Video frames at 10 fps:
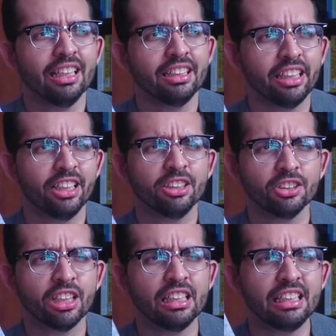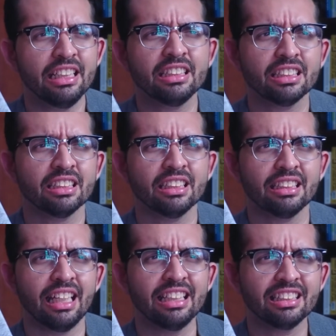the character
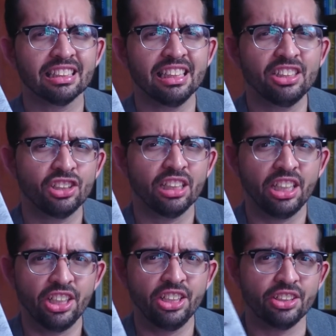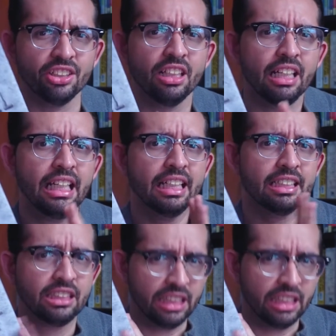that is listed here is